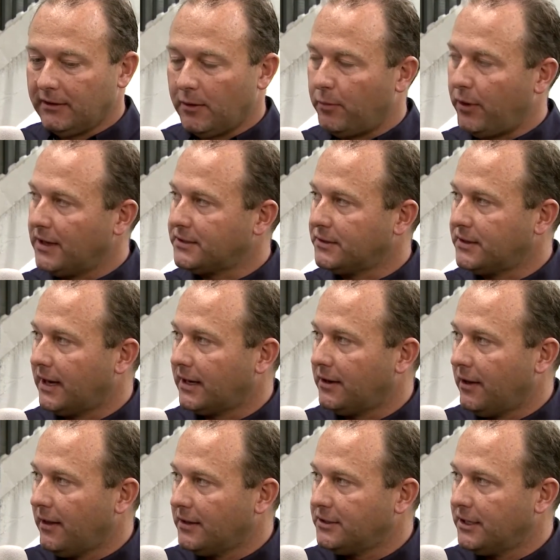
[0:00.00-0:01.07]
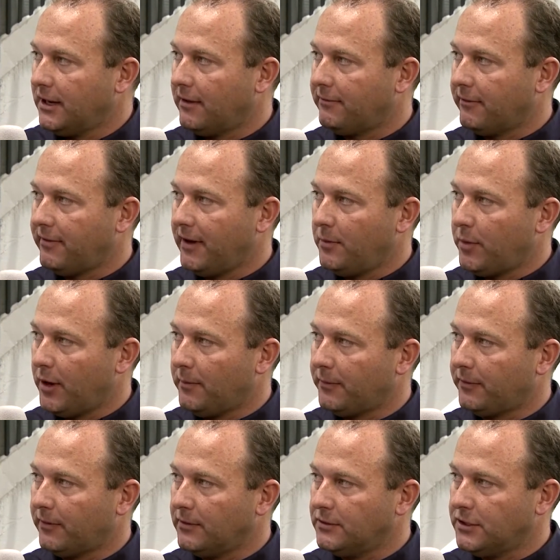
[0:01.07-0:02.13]
compressor technology off of heat
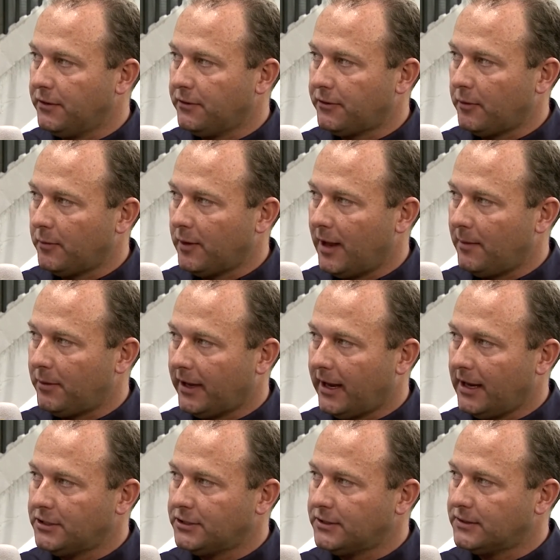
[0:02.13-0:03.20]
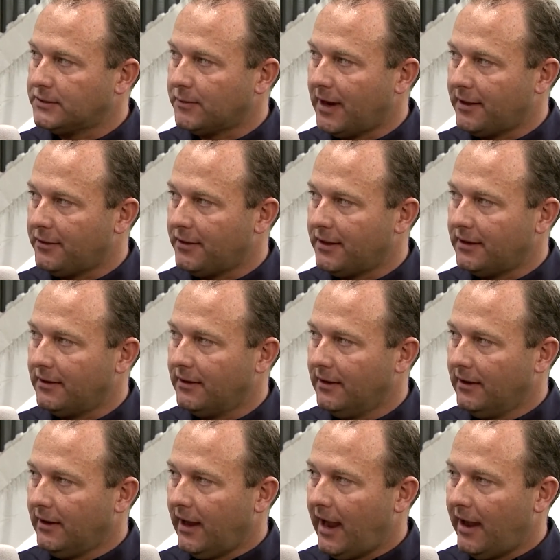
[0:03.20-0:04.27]
pumps and geothermal applications rather than
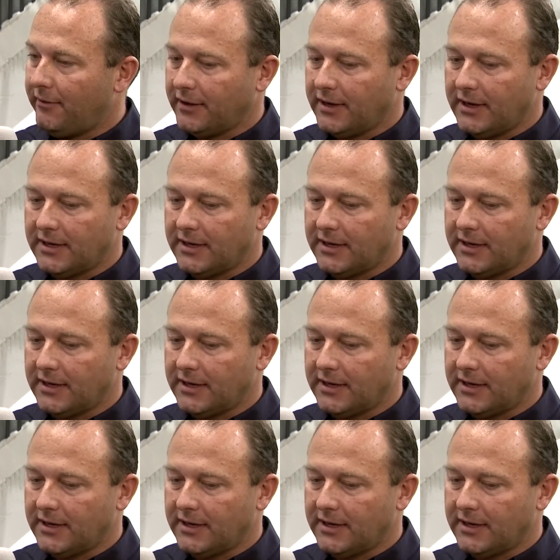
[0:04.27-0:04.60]
having to